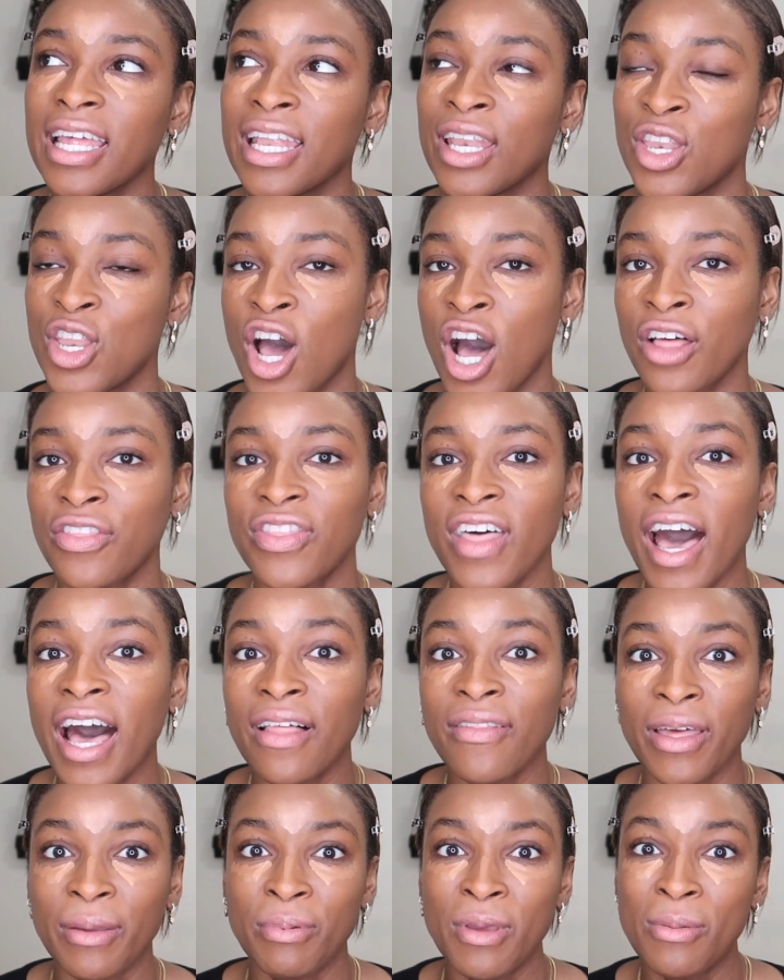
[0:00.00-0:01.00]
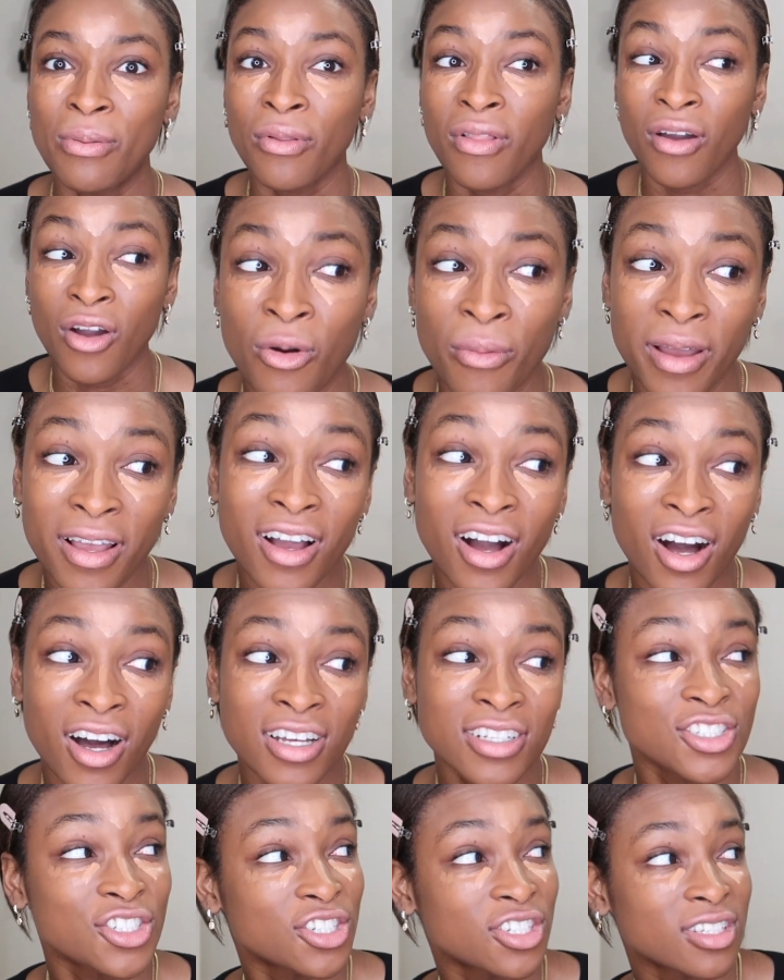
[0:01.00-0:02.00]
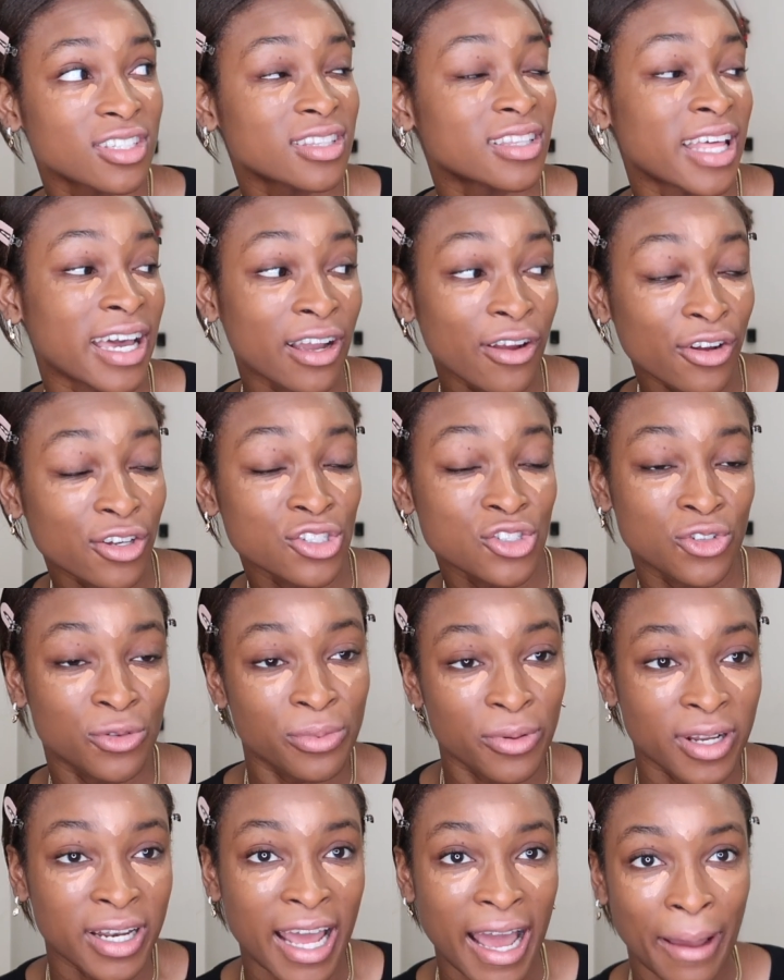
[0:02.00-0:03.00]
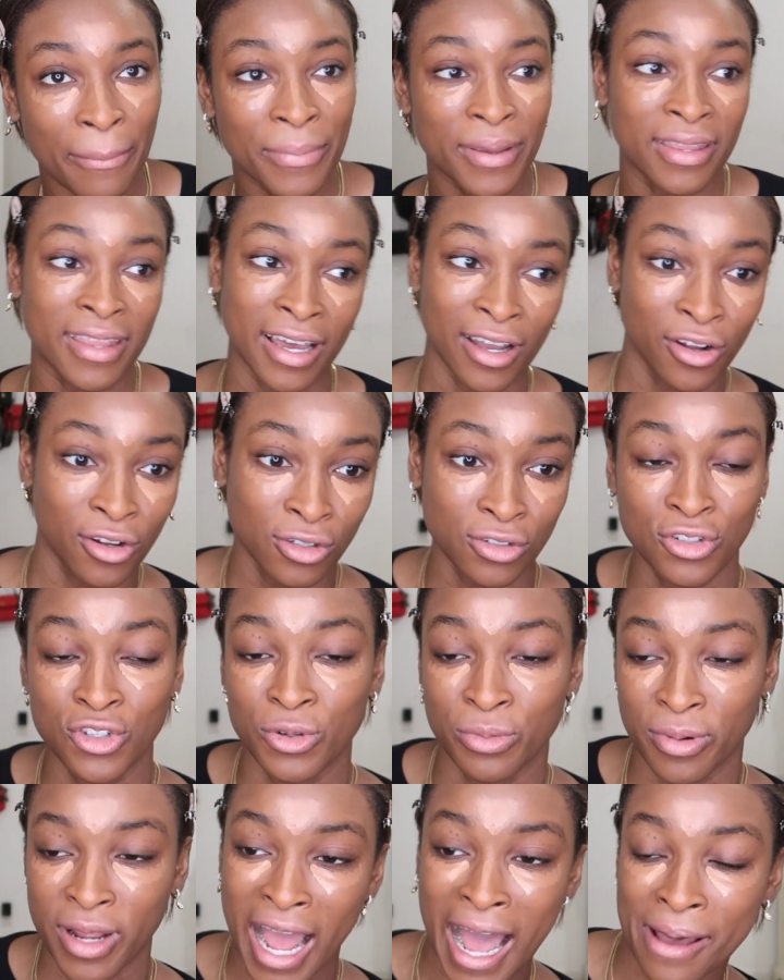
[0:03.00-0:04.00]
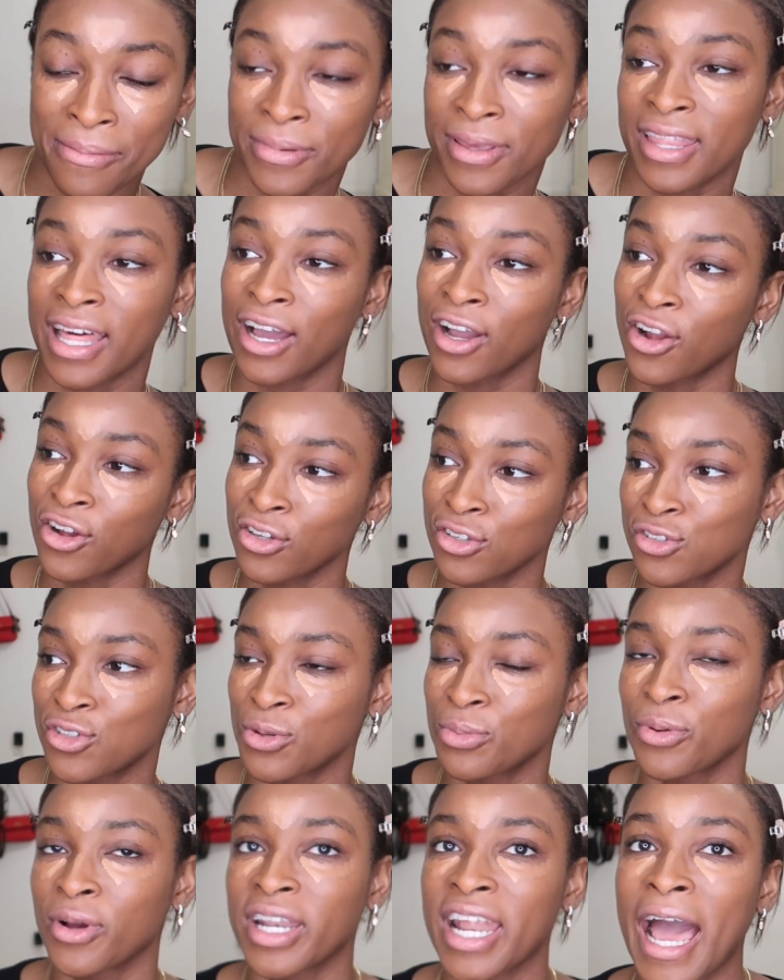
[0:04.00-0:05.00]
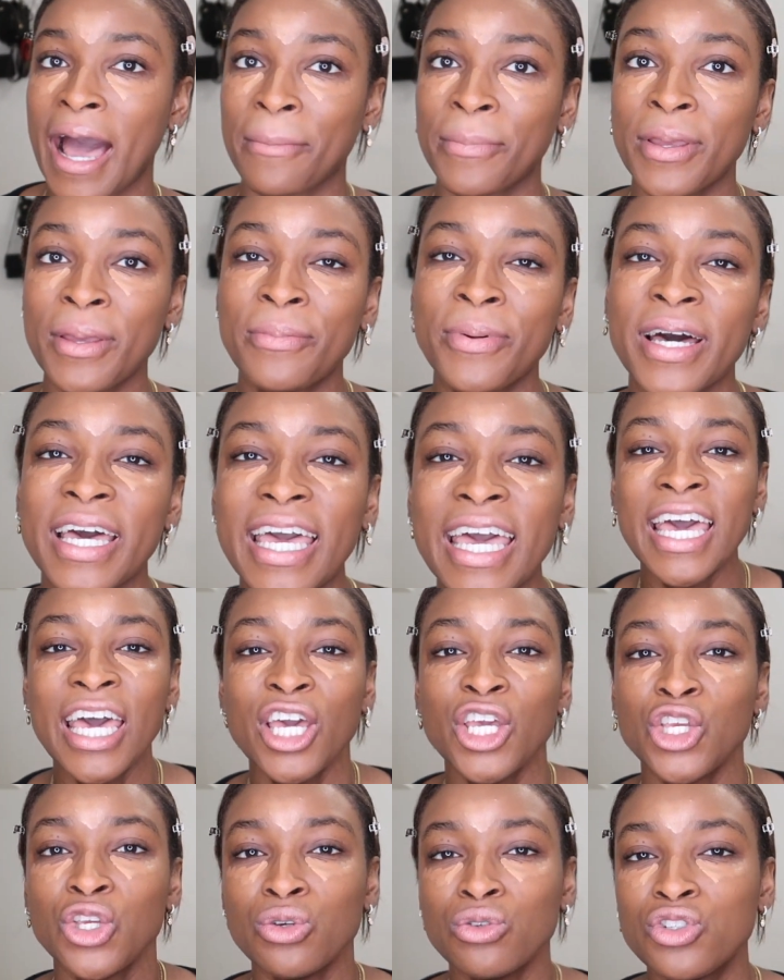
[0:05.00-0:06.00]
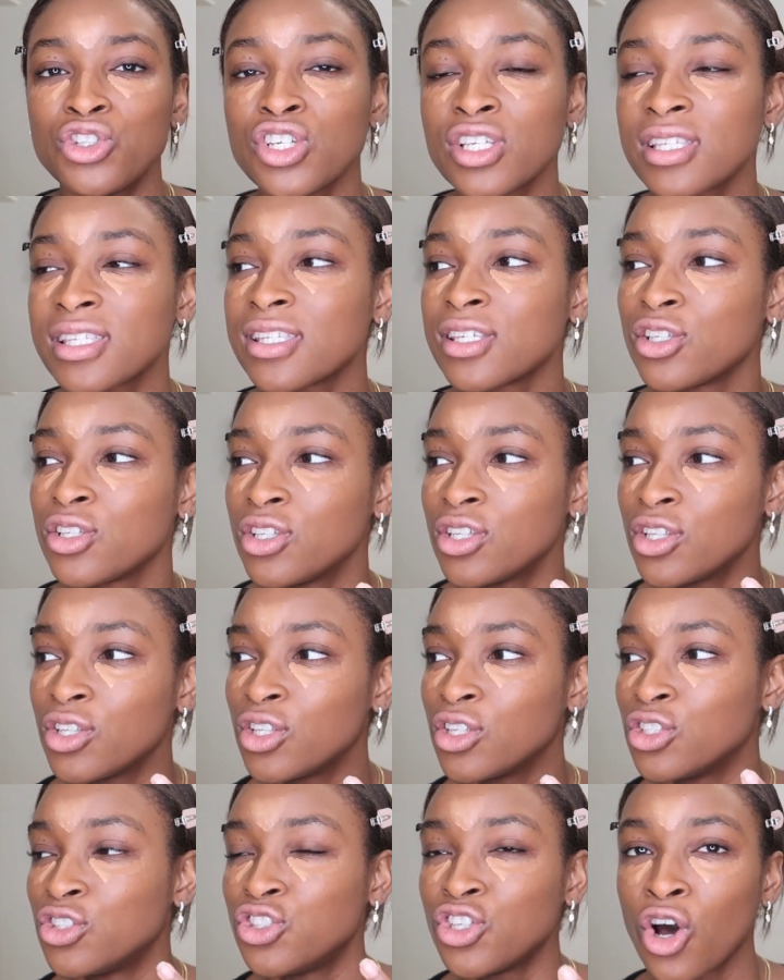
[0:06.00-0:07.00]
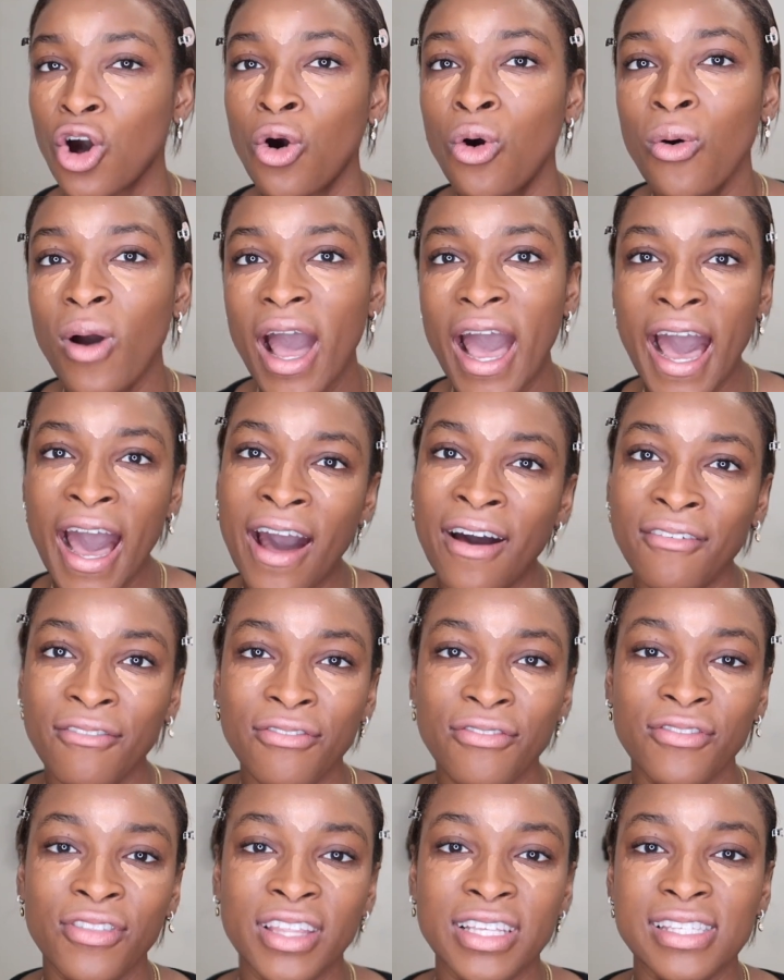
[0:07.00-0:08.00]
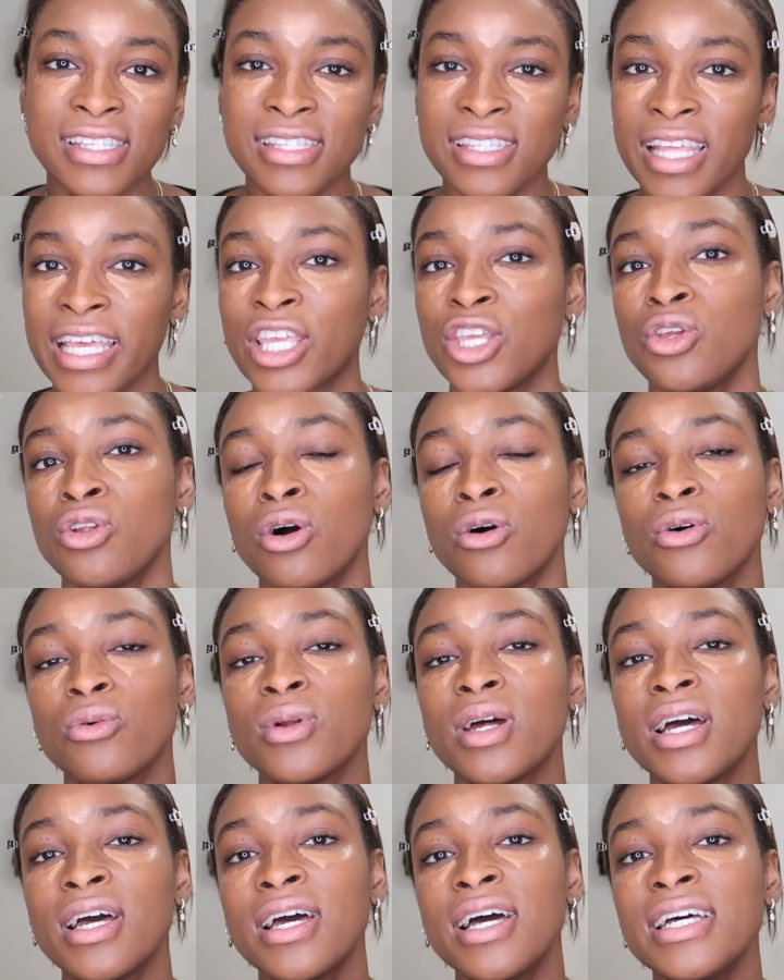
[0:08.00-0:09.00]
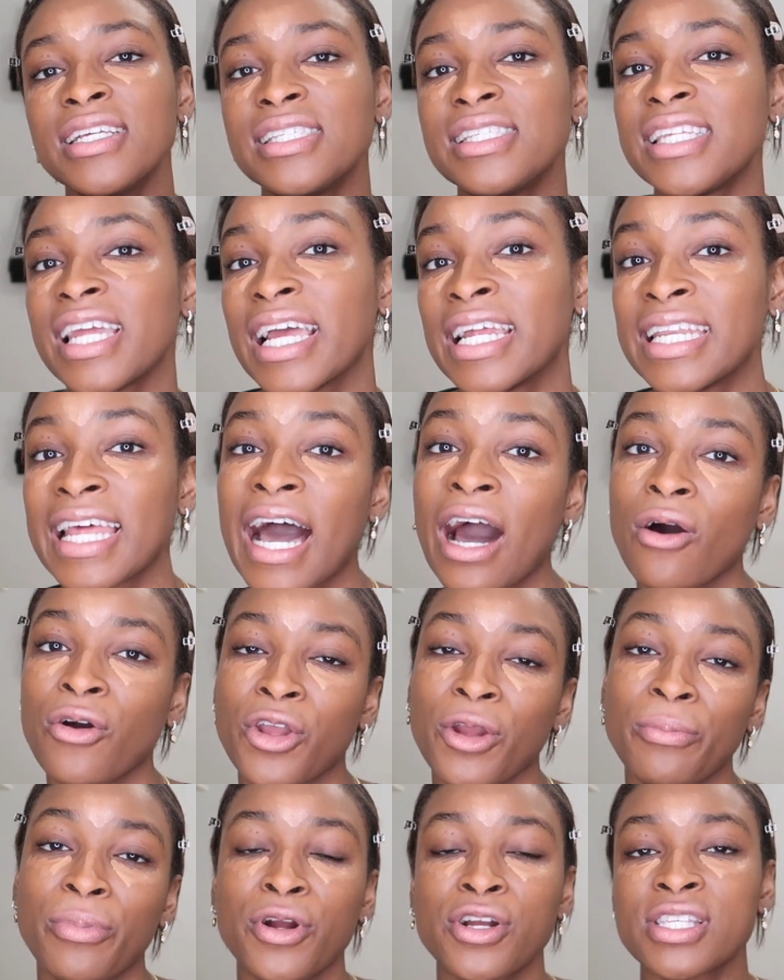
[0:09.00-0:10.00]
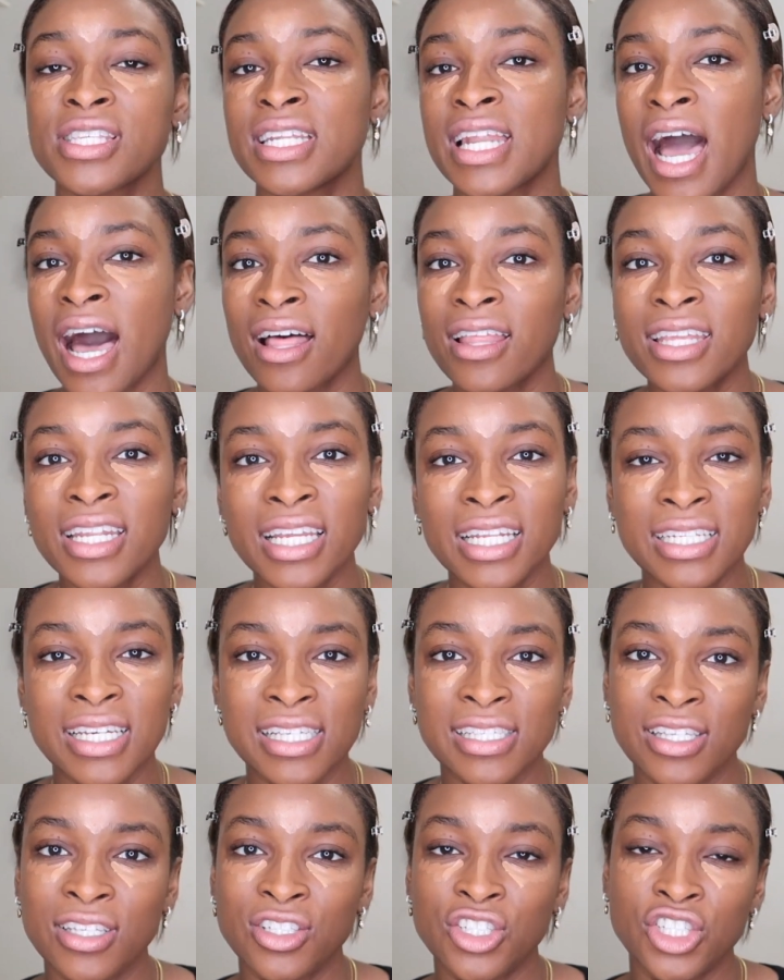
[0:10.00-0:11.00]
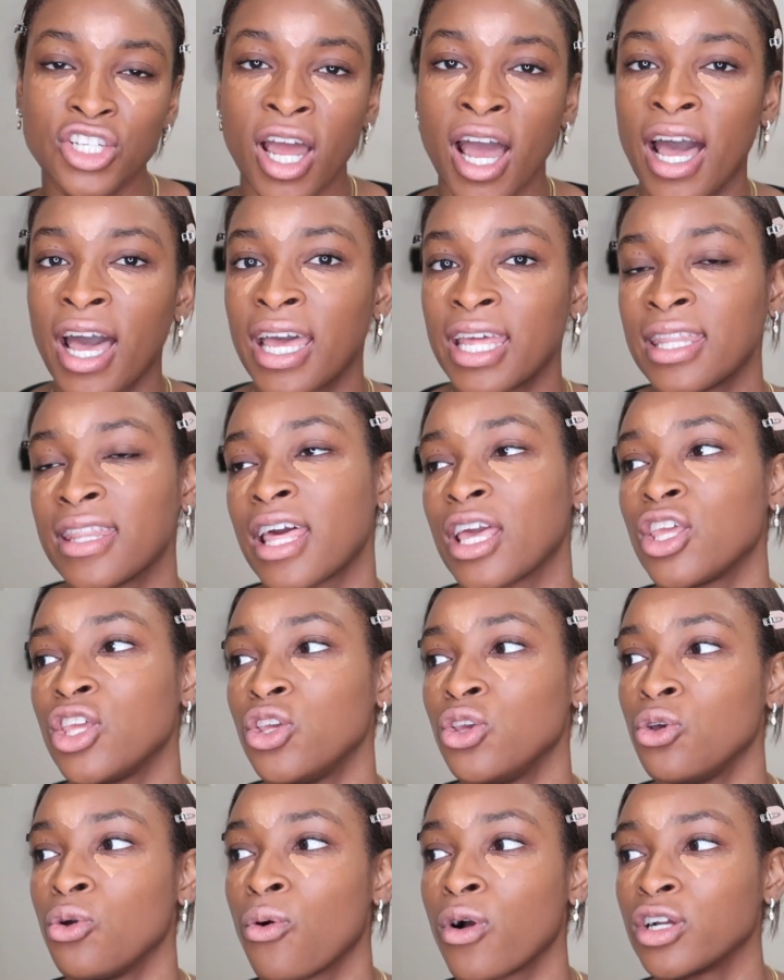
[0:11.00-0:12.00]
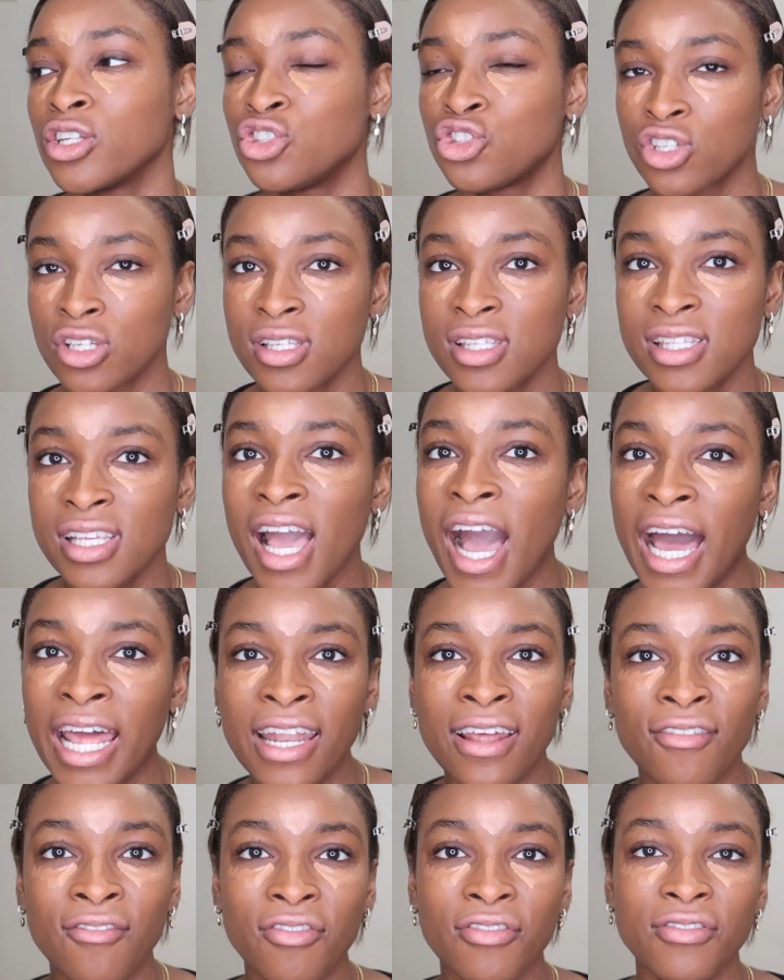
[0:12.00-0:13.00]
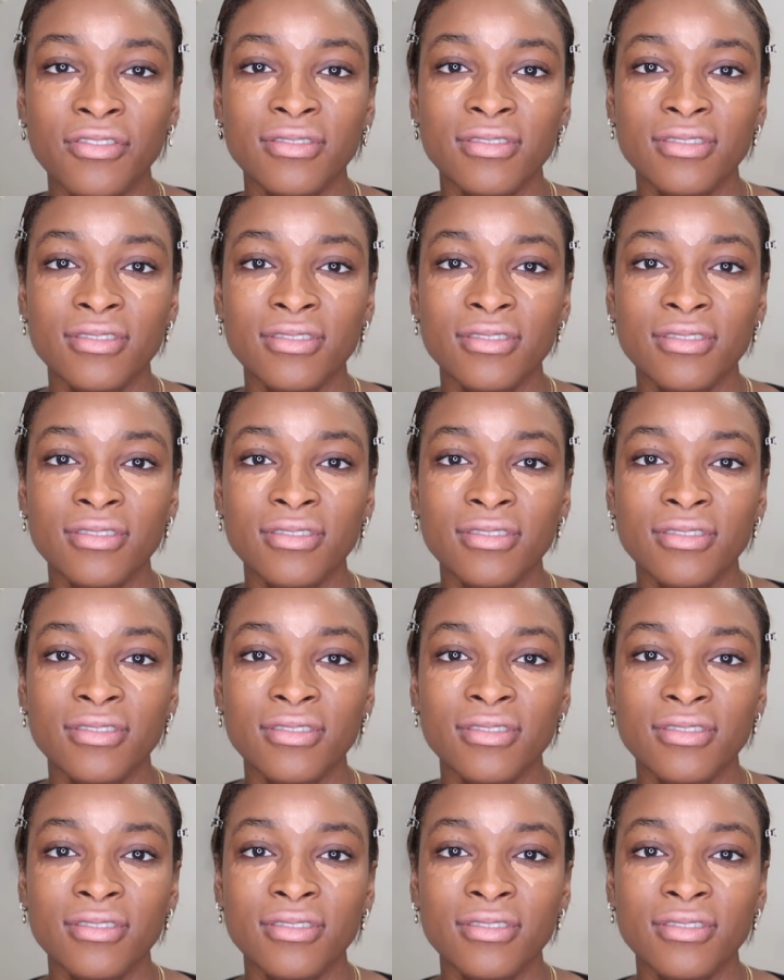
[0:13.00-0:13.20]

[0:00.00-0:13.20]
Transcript: not that like people are like, oh my gosh, that girl's super unhappy, that girl's super happy, that girl's super unhappy, but you just don't have this, like, you don't stand out, your personality doesn't shine, like you are just kind of